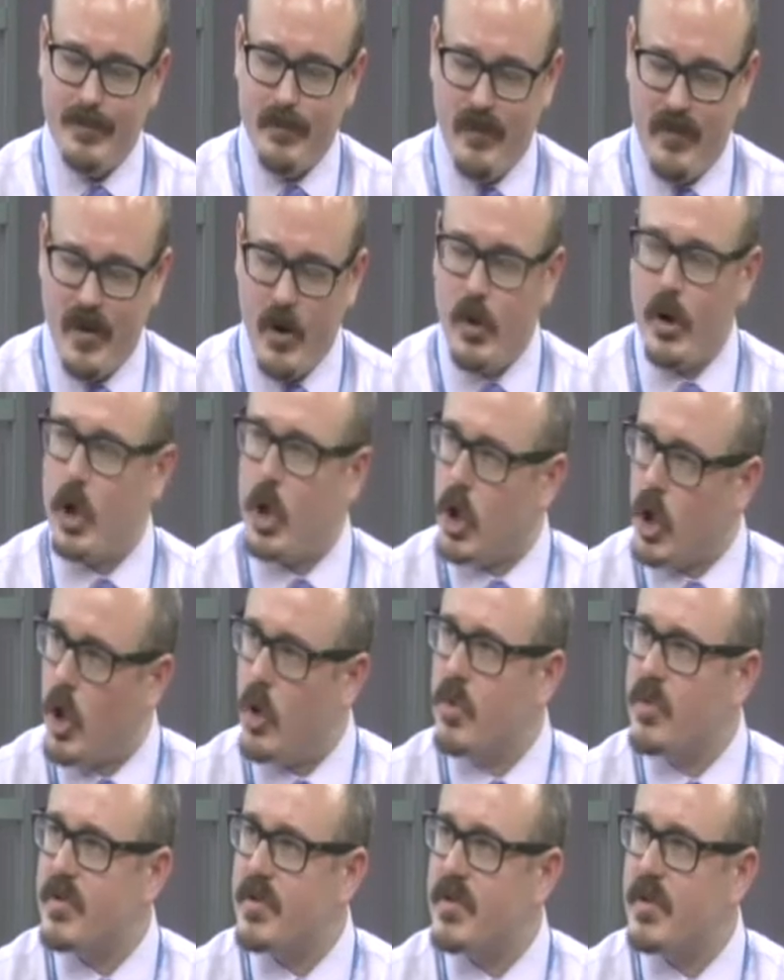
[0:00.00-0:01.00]
very
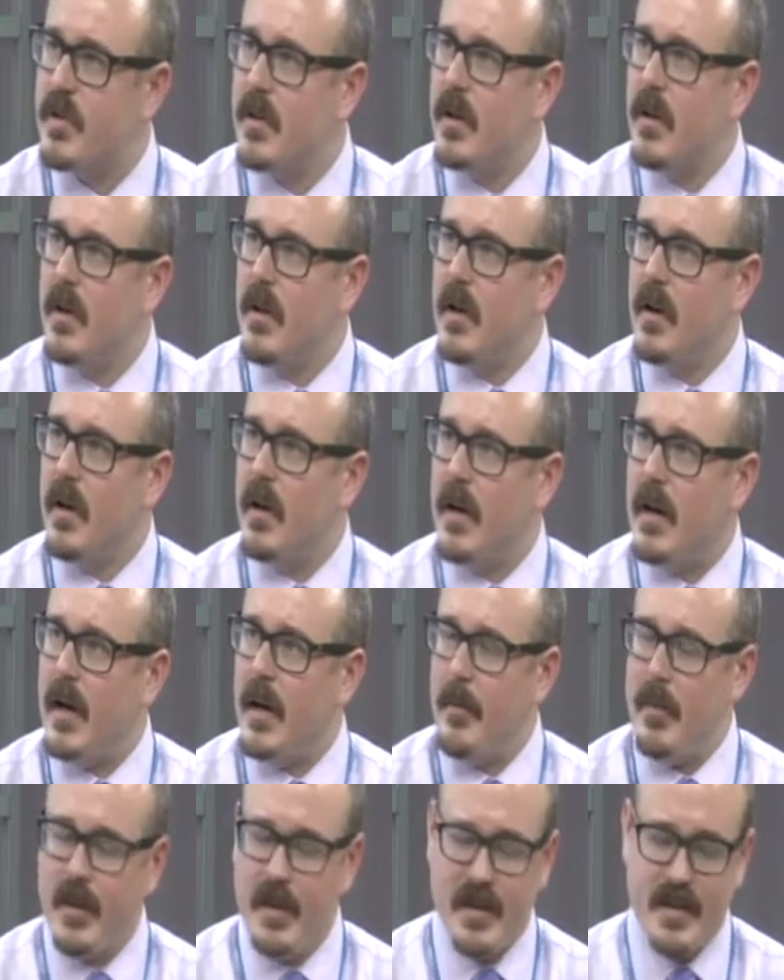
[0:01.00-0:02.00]
close,
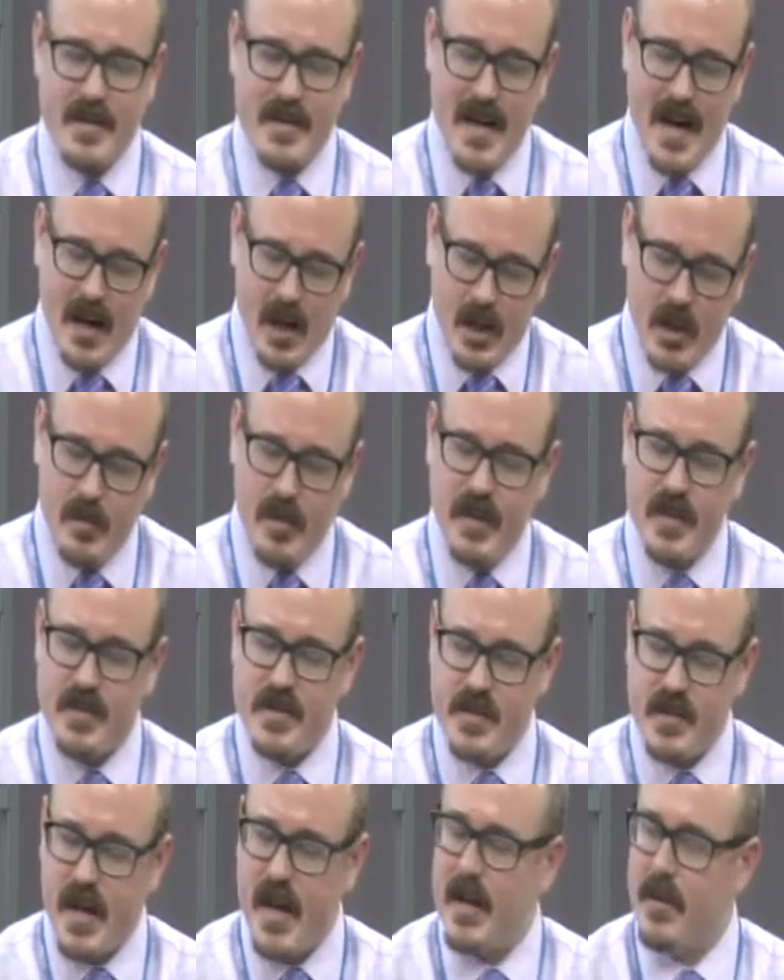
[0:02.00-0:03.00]
but it's not going to be
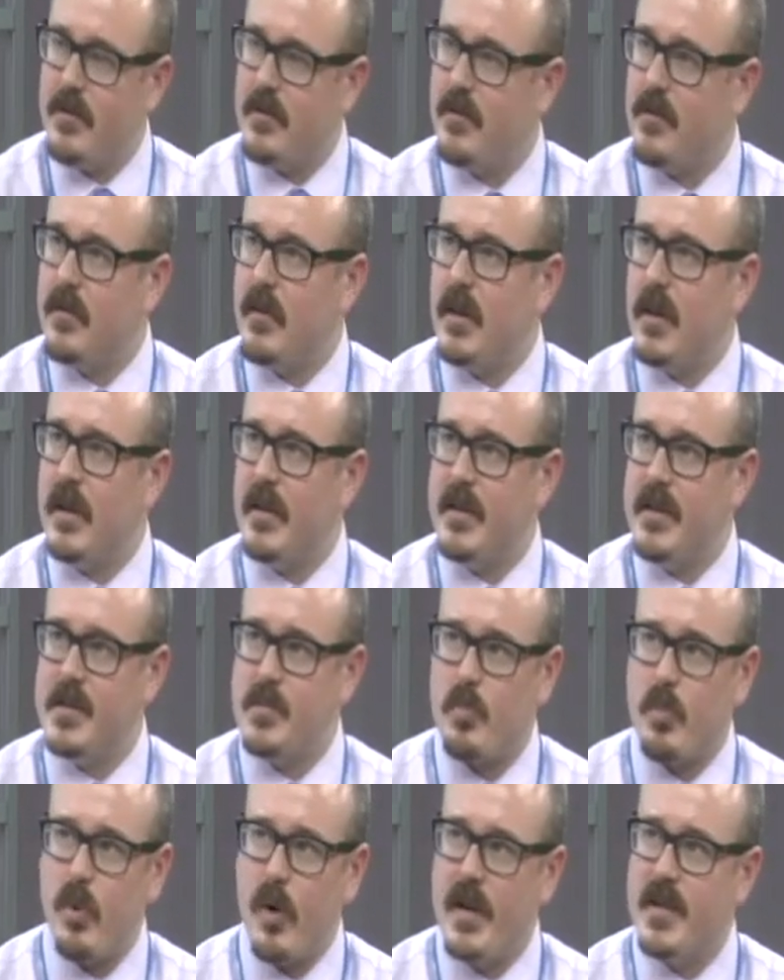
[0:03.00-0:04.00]
set. These
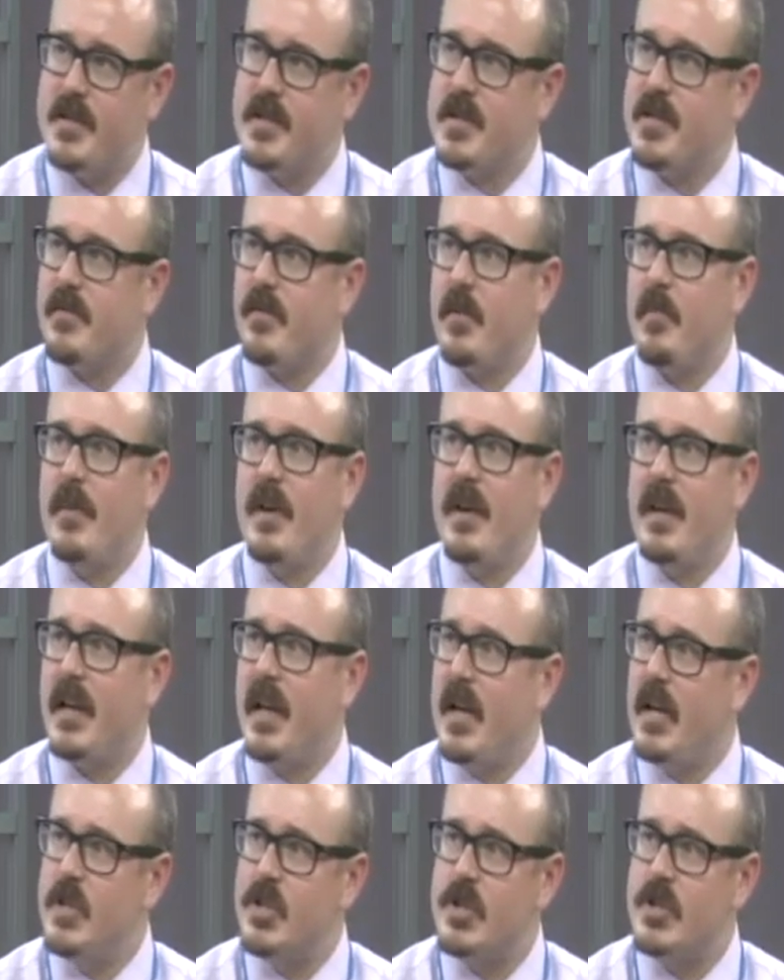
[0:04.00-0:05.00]
prices for
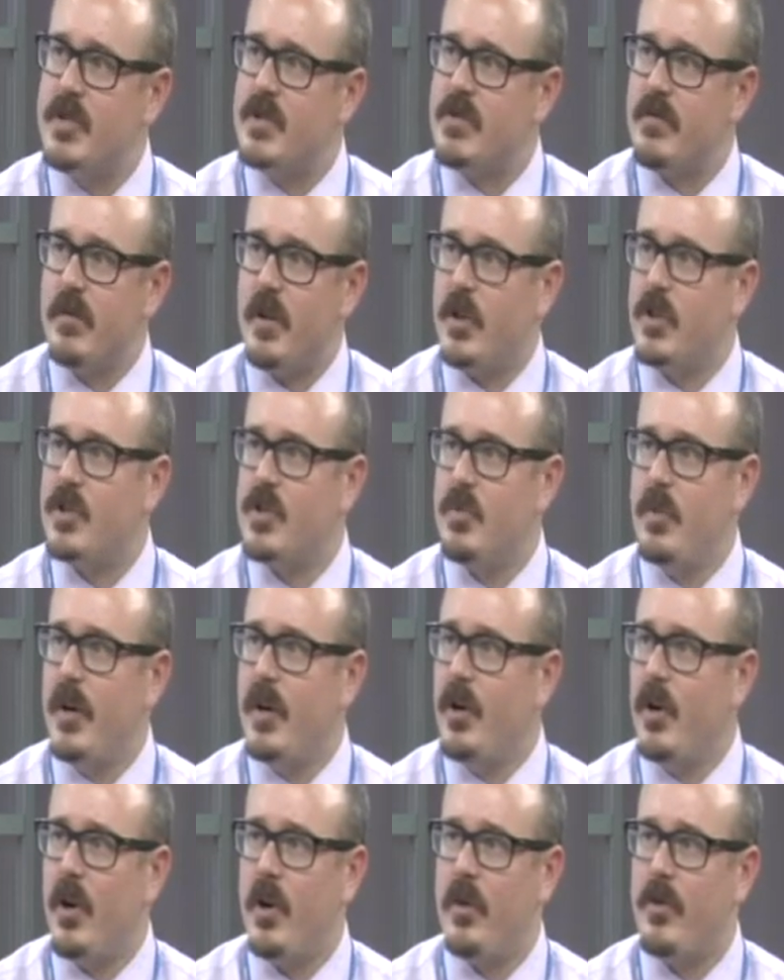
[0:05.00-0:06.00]
medications fluctuate
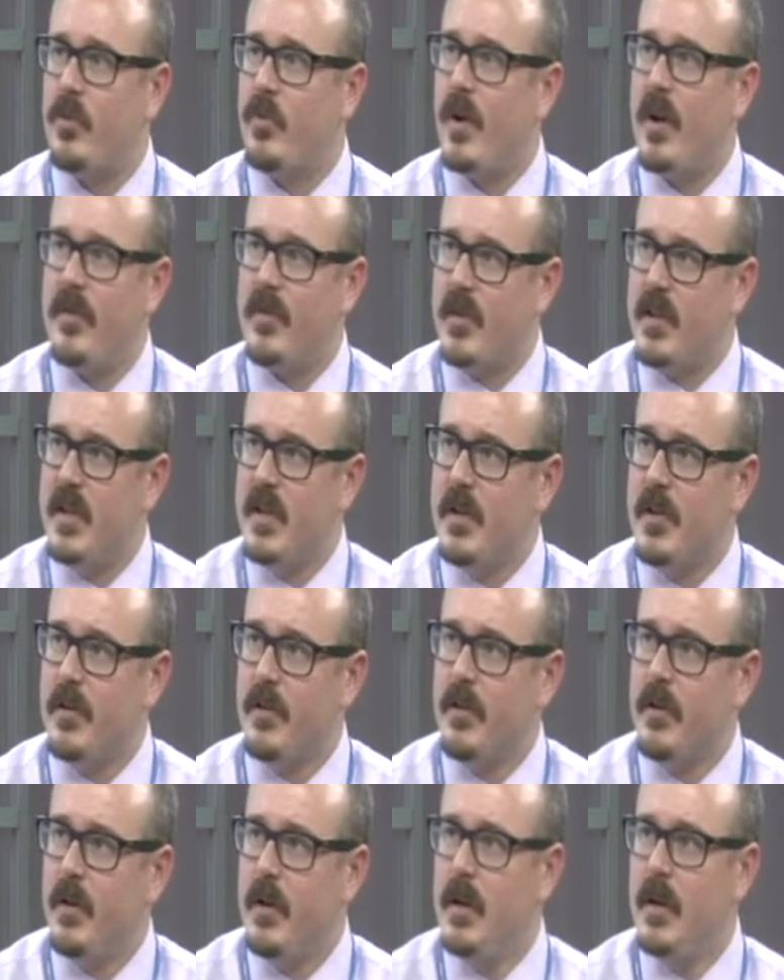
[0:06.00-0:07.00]
all throughout the year.